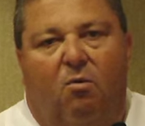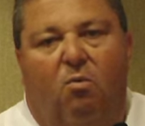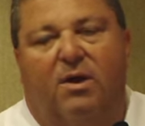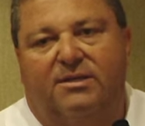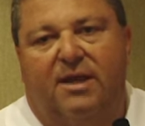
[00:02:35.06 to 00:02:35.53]

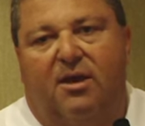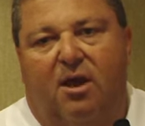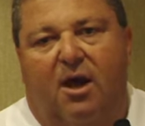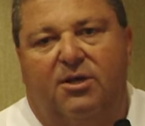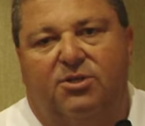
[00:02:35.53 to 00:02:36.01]
what does that
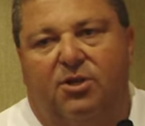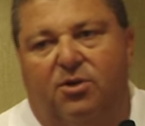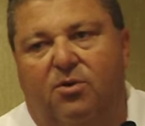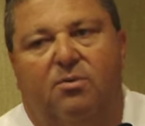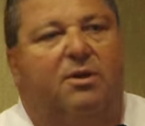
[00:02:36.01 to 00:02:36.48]
cause you to
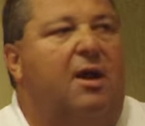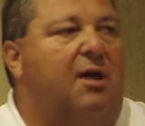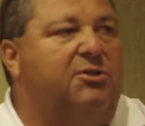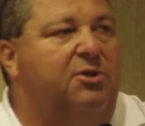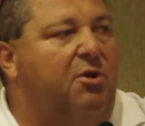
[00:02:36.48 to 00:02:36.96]
do? It
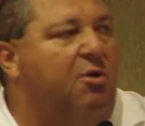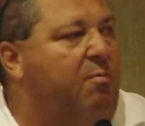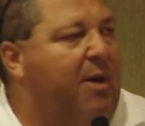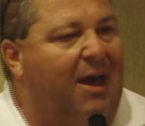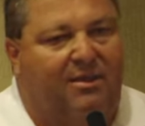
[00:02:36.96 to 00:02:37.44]
causes you to
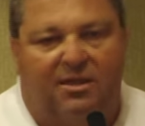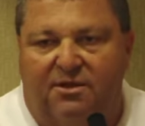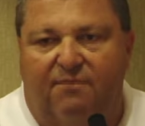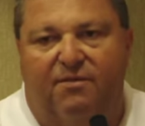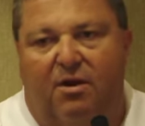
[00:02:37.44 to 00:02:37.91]
go back.
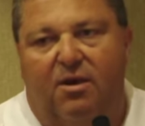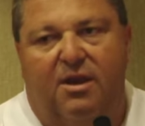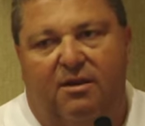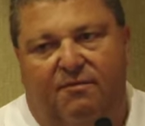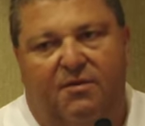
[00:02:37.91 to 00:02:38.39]
That's a
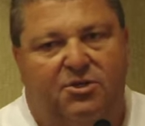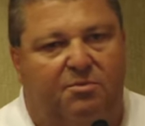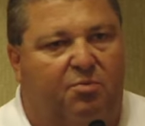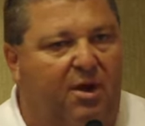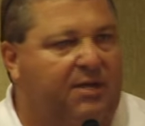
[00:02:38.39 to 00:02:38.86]
very
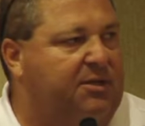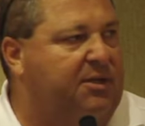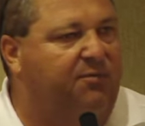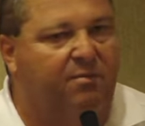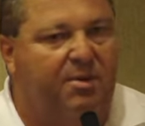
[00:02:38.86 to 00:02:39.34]
inefficient
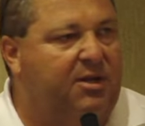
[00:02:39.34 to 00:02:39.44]
process from